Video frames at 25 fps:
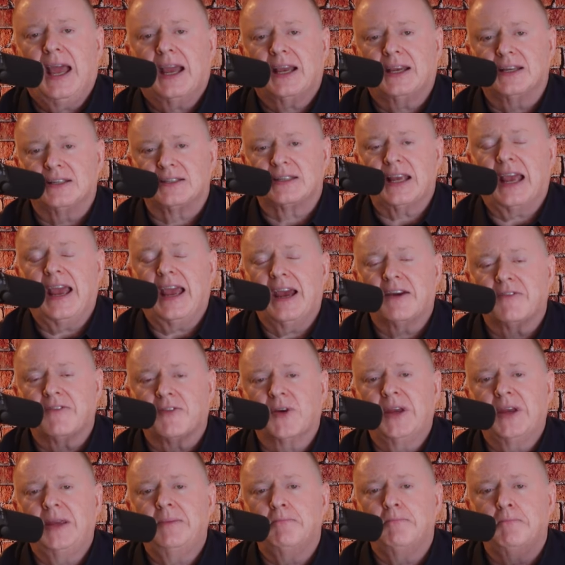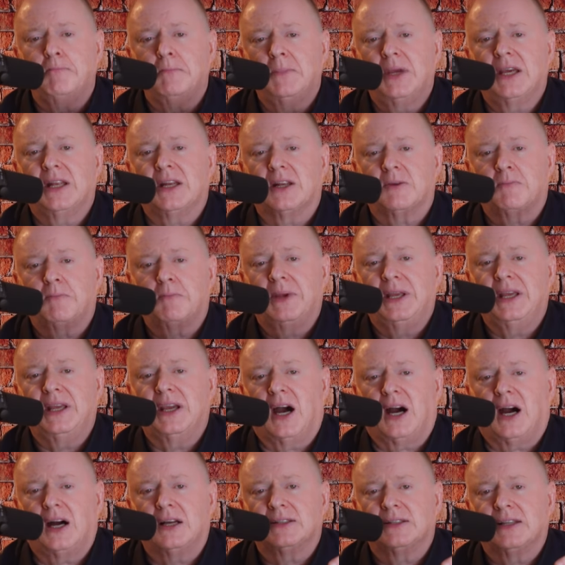because every minute
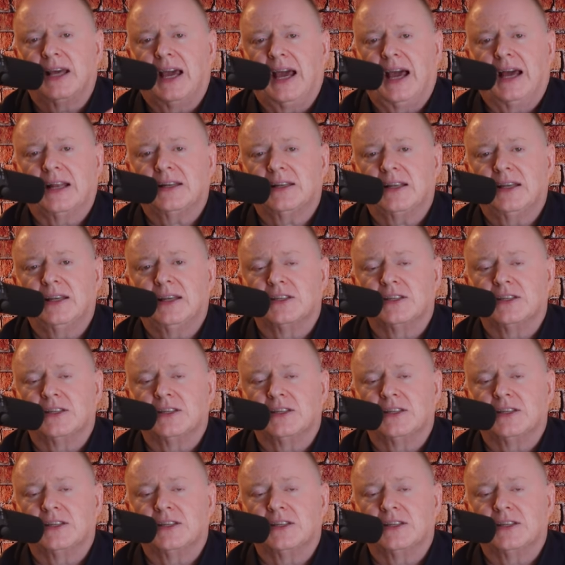beyond that